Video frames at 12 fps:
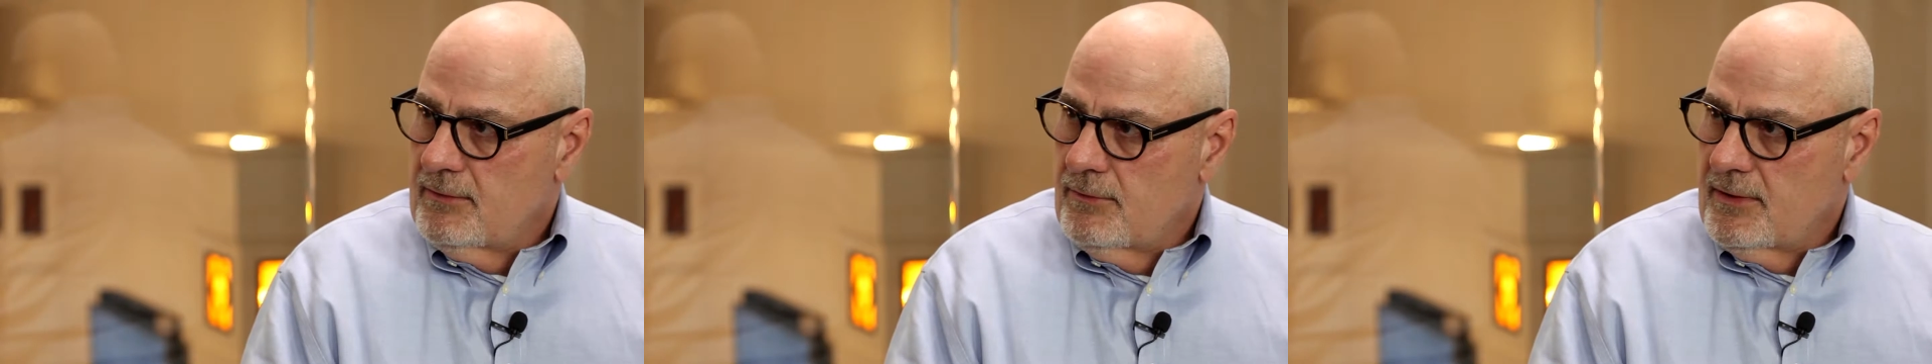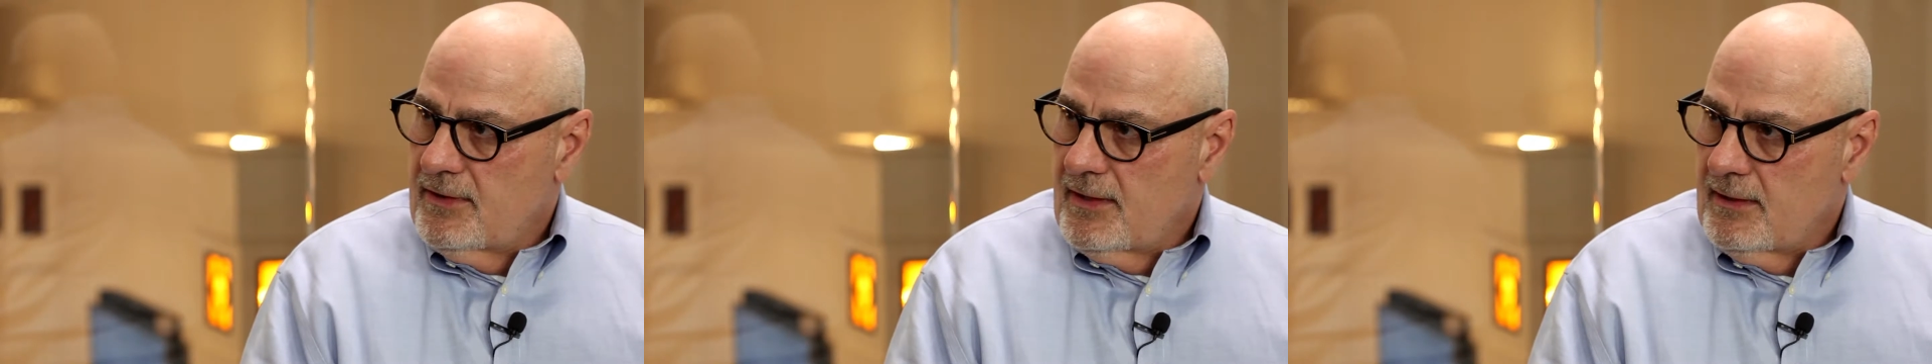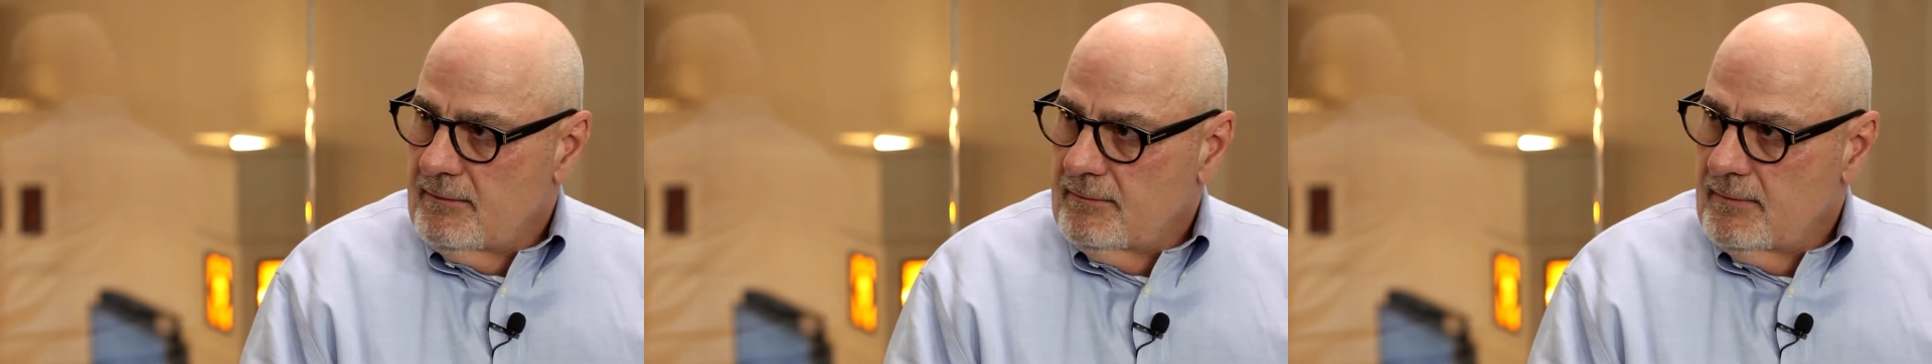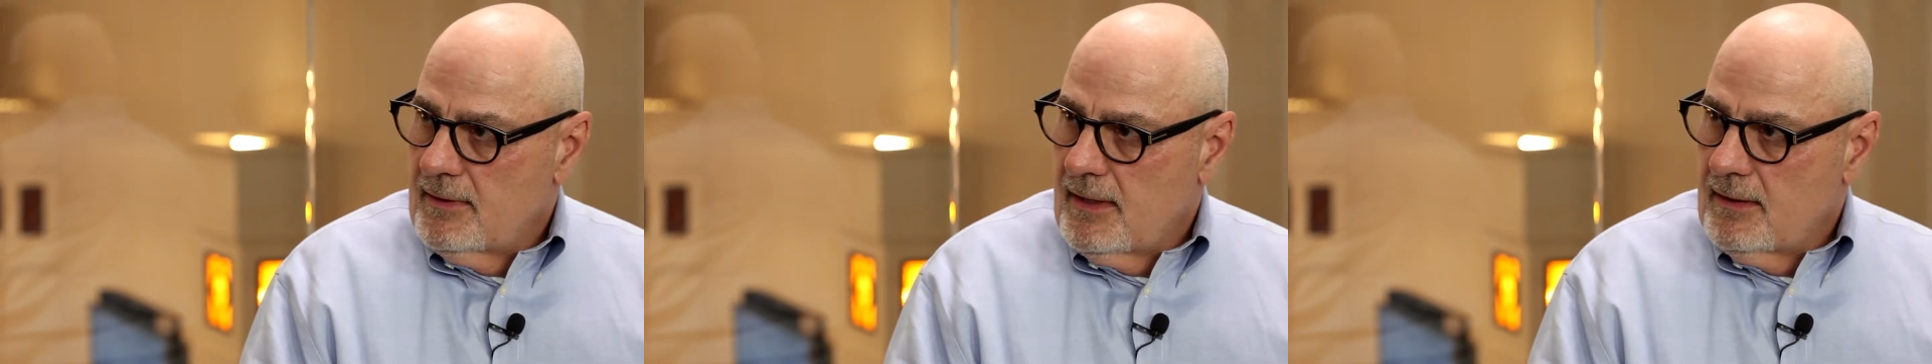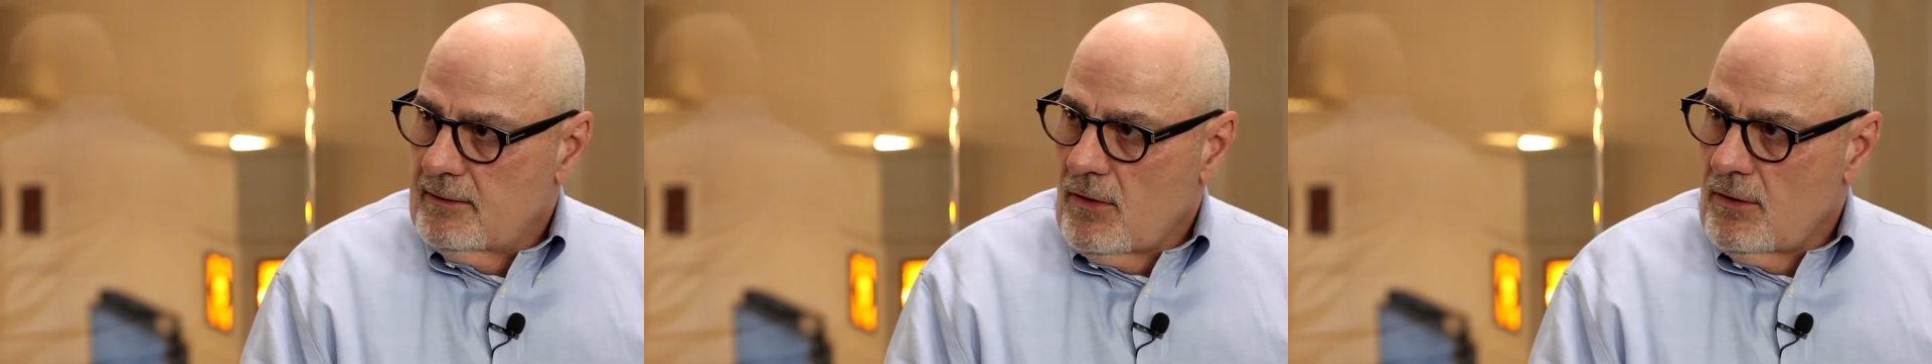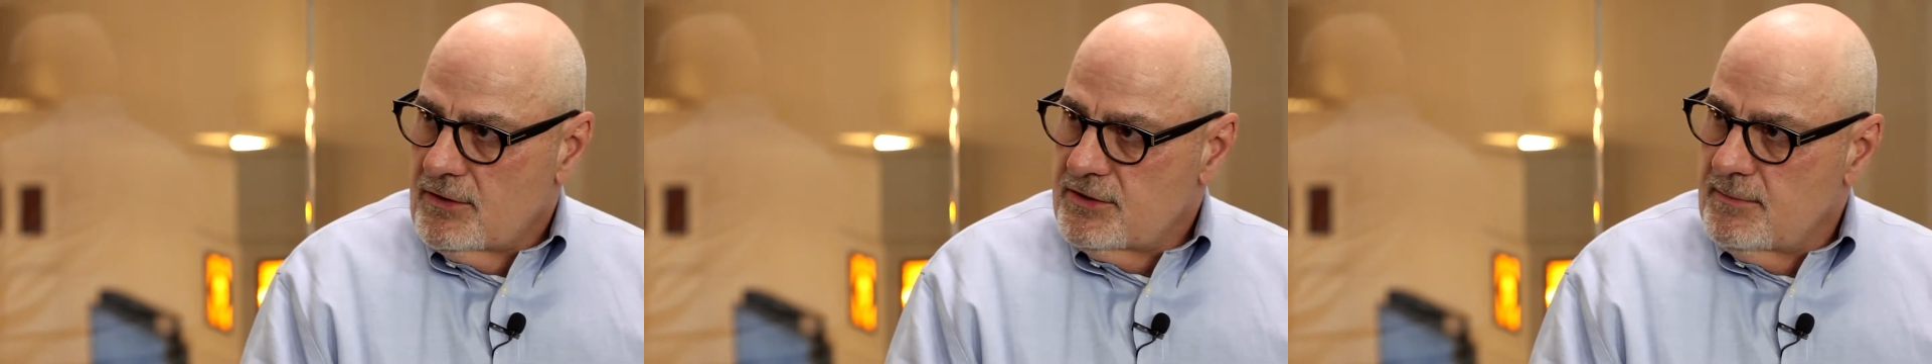with
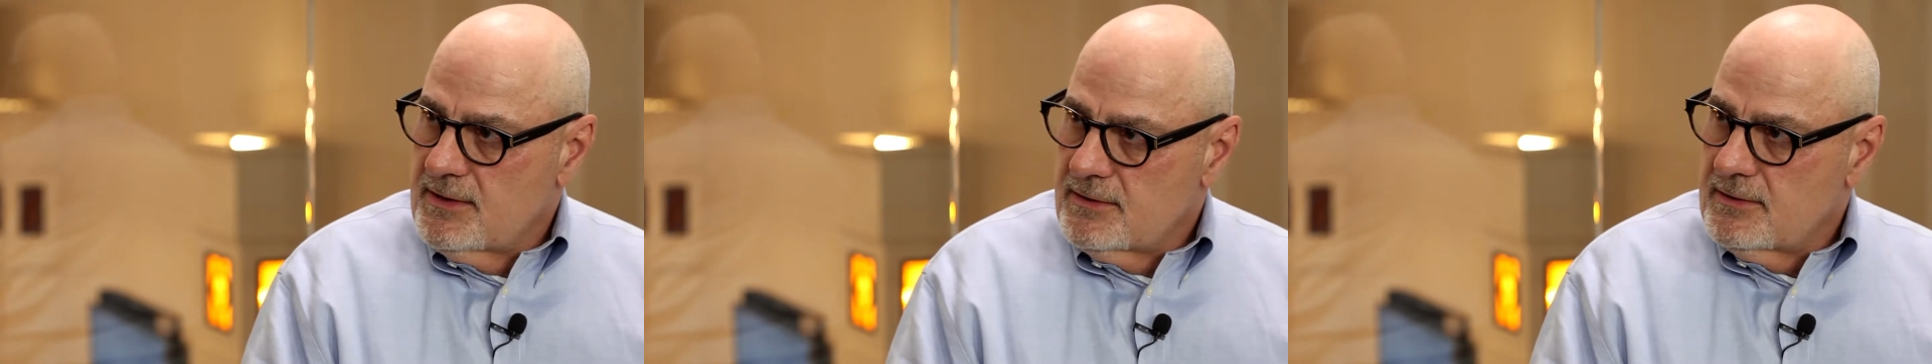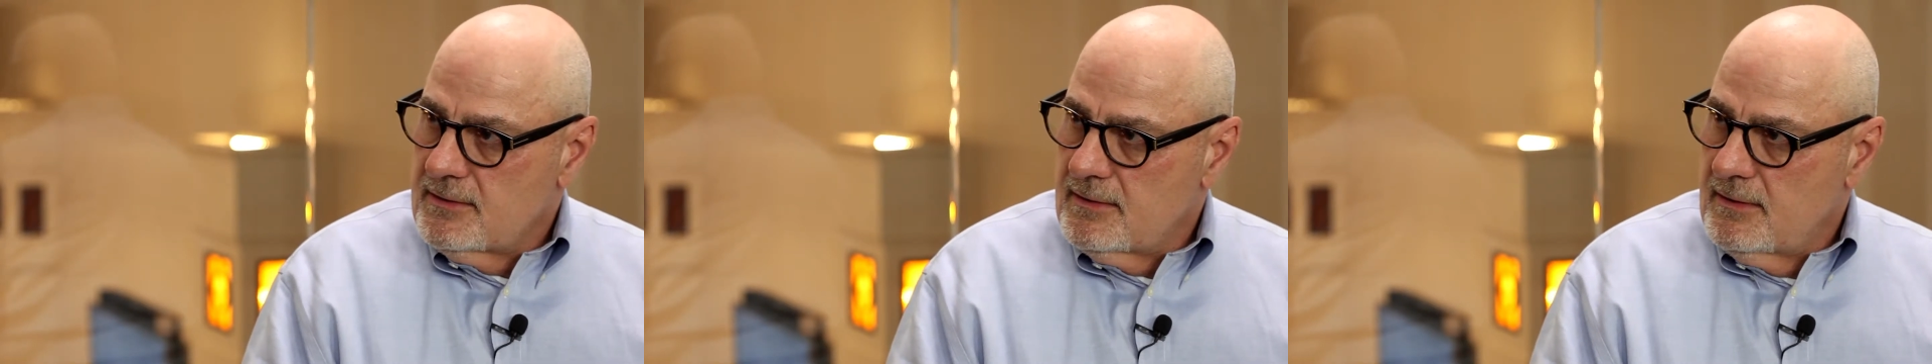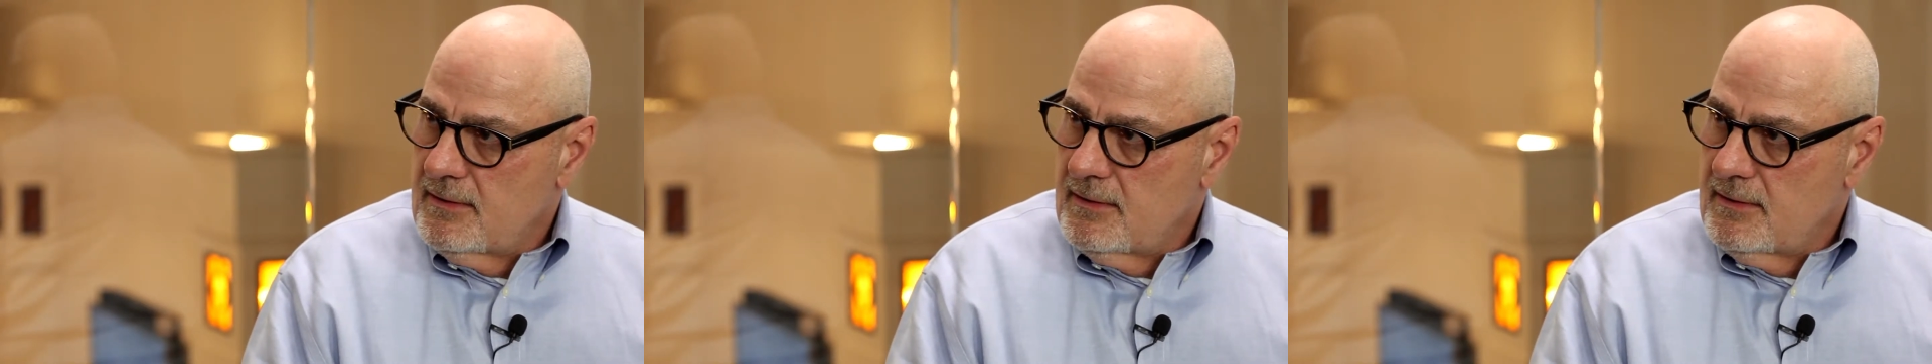garnishments.